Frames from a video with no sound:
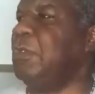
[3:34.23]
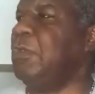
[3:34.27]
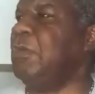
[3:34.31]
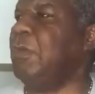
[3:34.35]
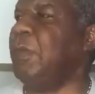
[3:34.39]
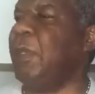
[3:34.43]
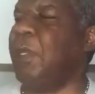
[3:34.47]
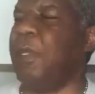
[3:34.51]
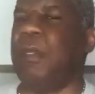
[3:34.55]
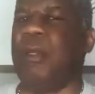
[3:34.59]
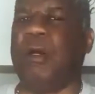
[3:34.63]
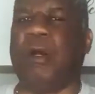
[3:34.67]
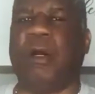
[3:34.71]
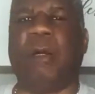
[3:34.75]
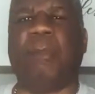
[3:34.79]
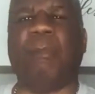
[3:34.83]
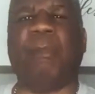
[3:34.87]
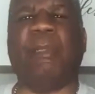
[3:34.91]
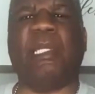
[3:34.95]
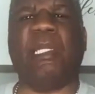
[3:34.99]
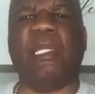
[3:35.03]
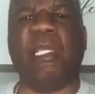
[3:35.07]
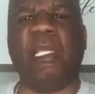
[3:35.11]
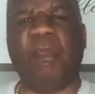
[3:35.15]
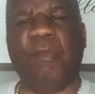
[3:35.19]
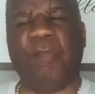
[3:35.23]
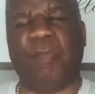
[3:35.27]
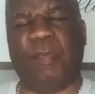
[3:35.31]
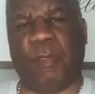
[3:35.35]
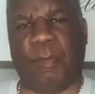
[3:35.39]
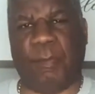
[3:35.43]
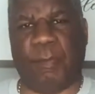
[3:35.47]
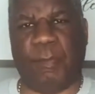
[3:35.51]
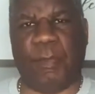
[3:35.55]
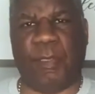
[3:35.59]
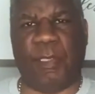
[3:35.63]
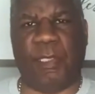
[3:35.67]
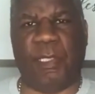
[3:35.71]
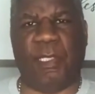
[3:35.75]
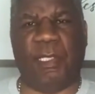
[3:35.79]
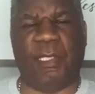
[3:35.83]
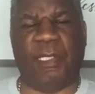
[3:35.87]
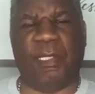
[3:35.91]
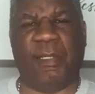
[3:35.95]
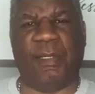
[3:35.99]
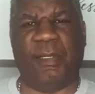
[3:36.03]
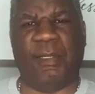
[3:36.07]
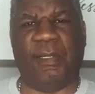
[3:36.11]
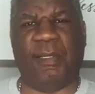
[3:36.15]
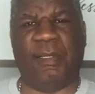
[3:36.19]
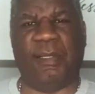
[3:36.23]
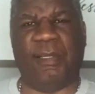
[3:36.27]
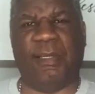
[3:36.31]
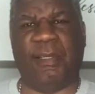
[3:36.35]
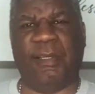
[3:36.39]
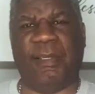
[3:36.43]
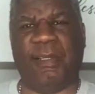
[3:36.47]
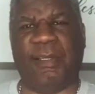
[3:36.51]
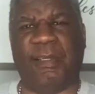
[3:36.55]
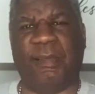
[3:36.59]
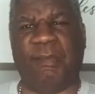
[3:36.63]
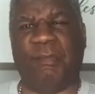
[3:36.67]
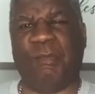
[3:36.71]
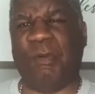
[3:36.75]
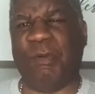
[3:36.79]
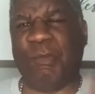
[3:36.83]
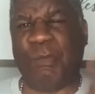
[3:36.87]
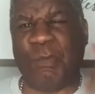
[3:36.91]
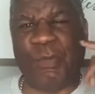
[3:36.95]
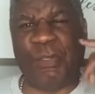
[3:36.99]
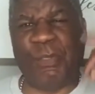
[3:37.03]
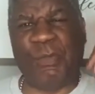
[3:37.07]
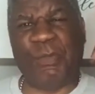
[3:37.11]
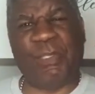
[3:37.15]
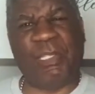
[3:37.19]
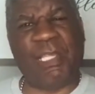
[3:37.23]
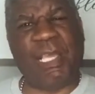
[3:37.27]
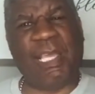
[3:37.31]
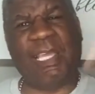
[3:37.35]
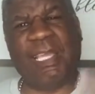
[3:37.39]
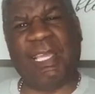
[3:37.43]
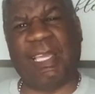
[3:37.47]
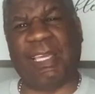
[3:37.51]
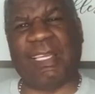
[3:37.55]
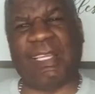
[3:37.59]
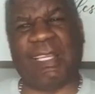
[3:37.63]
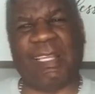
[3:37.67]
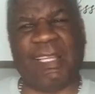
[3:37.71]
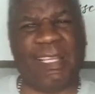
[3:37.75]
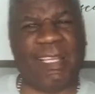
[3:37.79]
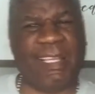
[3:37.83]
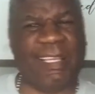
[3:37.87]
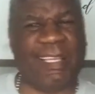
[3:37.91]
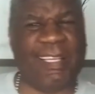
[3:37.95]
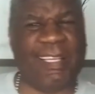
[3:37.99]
you who they are, believe them. What were you thinking?